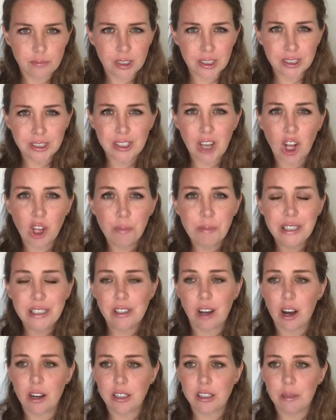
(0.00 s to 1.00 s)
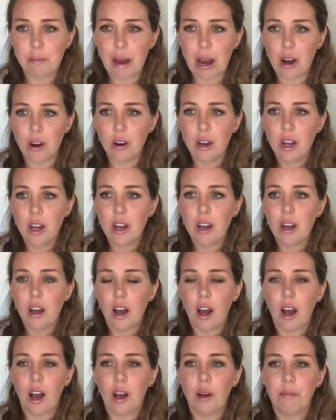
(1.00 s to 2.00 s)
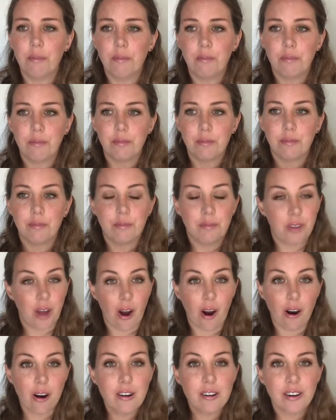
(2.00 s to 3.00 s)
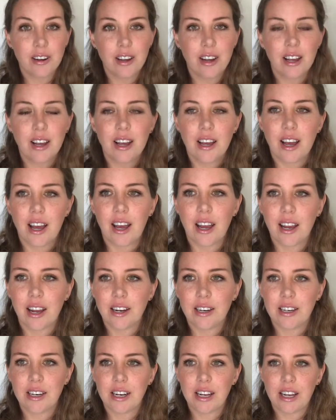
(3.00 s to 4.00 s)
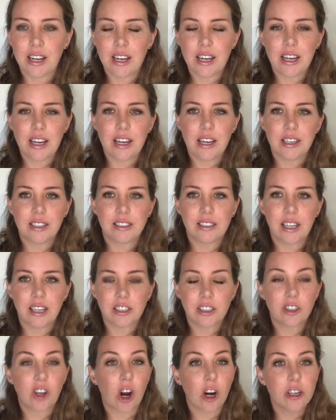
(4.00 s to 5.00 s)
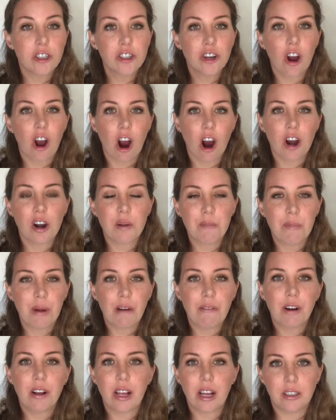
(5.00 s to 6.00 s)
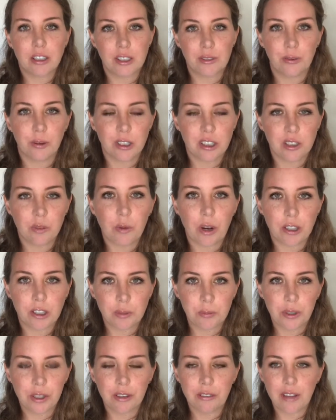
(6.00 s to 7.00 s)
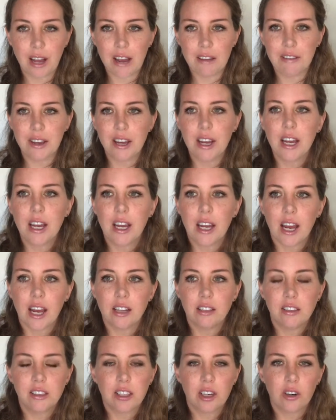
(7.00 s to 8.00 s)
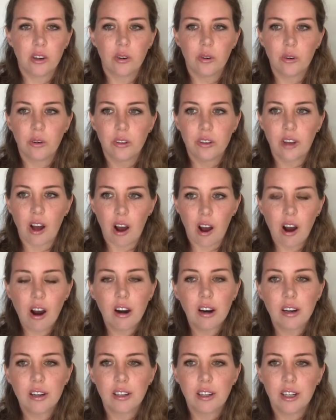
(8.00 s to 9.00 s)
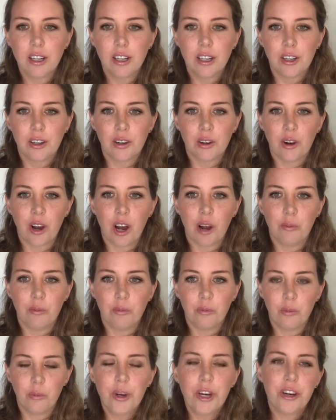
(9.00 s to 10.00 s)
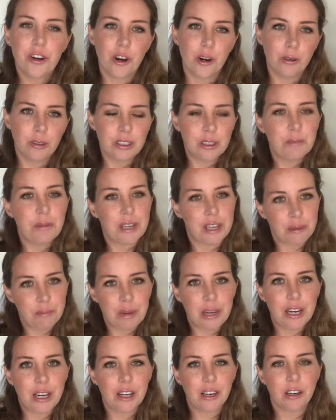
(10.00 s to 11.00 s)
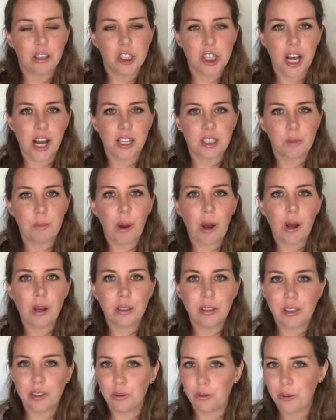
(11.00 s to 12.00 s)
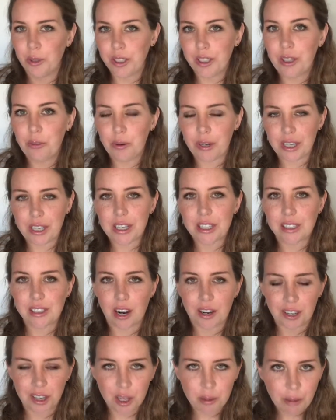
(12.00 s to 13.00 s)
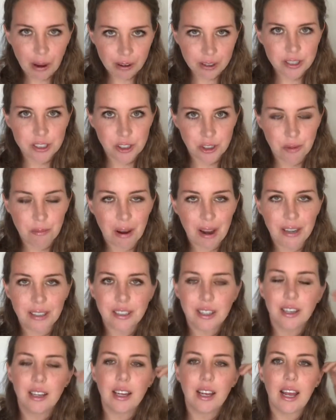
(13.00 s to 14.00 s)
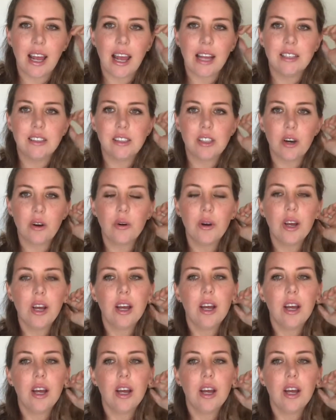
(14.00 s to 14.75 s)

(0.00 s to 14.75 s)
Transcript: Solomon talks about the heart, and he says, guard your heart above all else, for it's the wellspring of life. And so the heart, we know to be beating in our chest, but also really what he's talking about is your mind. And so